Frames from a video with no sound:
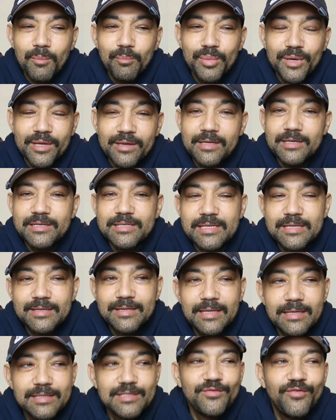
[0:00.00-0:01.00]
but this
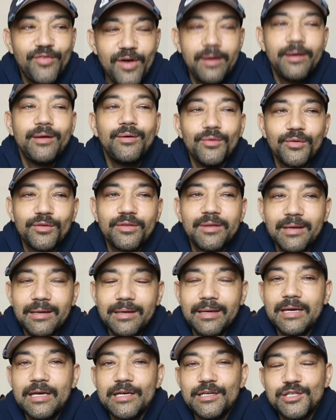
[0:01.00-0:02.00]
this final
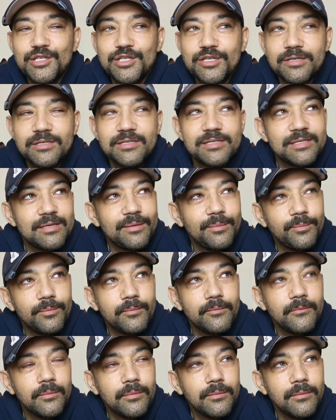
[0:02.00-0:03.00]
thing is just
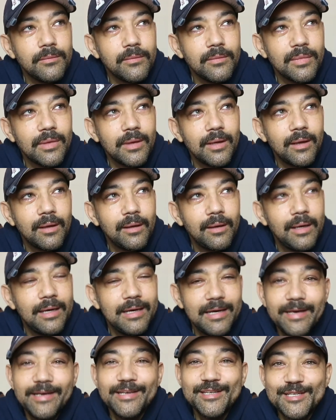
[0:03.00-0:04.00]

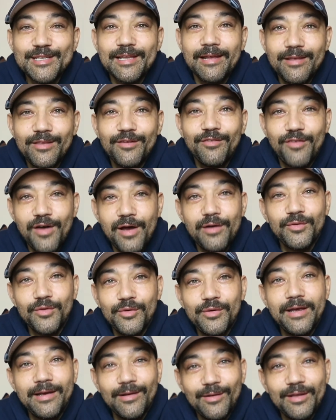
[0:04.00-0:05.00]
it is like the final
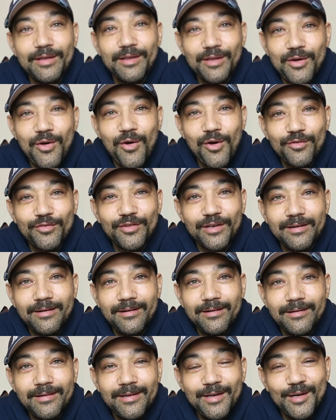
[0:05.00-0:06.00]
nail in the
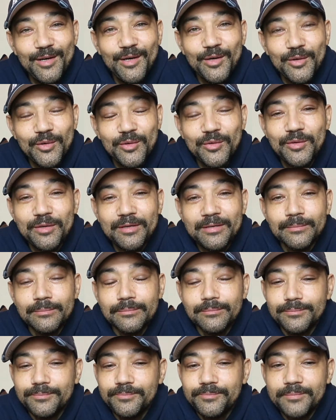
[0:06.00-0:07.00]
coffin you know
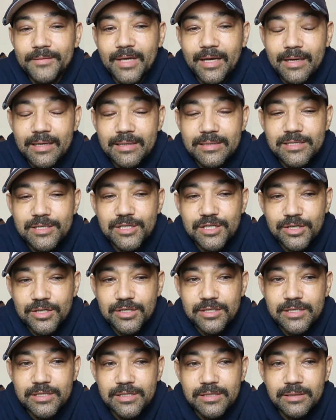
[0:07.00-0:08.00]
it's
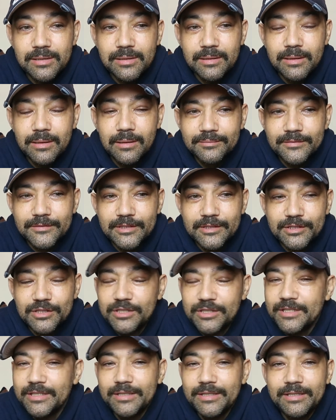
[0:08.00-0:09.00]
just
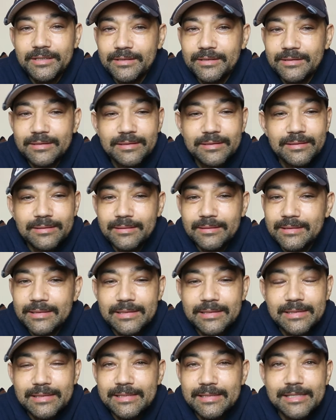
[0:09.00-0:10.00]
she
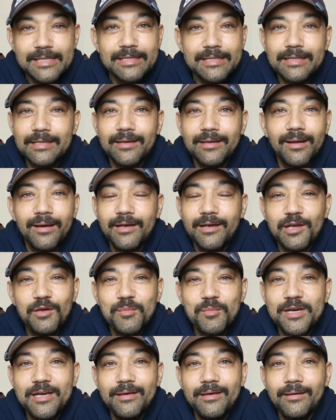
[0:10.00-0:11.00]
didn't like
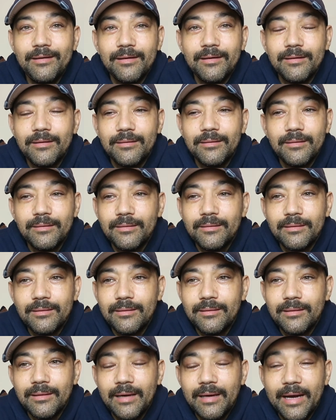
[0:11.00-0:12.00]
me.
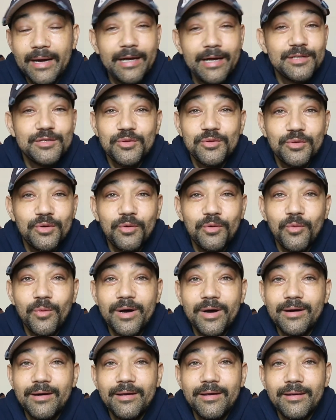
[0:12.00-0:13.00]
And I don't know
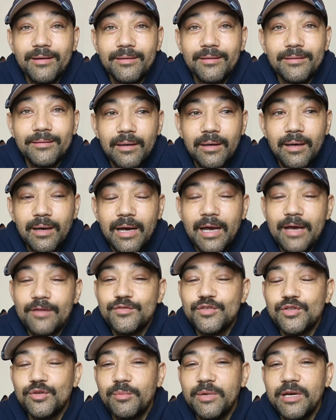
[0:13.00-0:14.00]
why. I
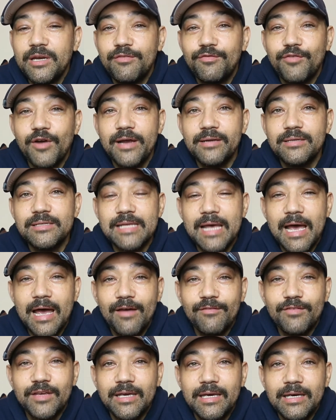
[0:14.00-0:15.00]
have so many friends that
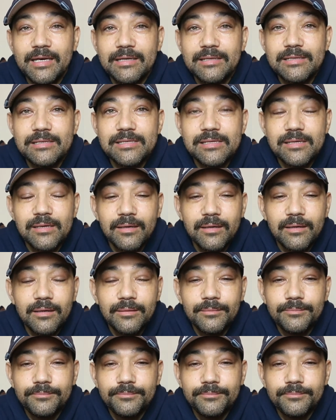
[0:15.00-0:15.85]
have kids that